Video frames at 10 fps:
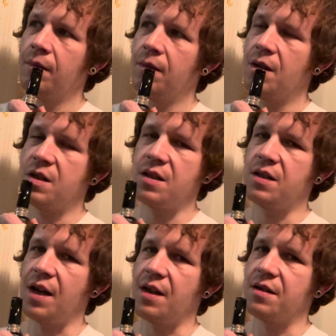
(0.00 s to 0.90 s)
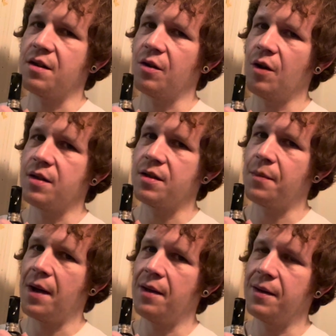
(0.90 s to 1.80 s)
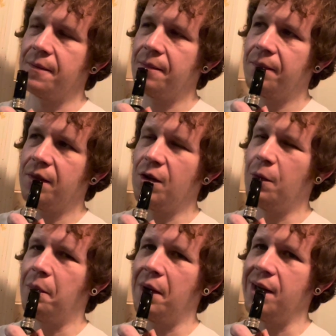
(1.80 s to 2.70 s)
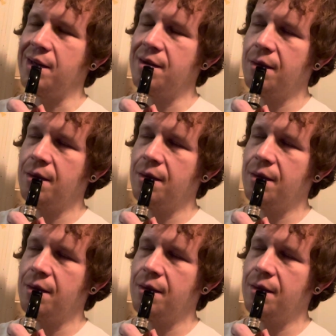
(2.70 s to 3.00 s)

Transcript: it's just dancing across the palate. No bite.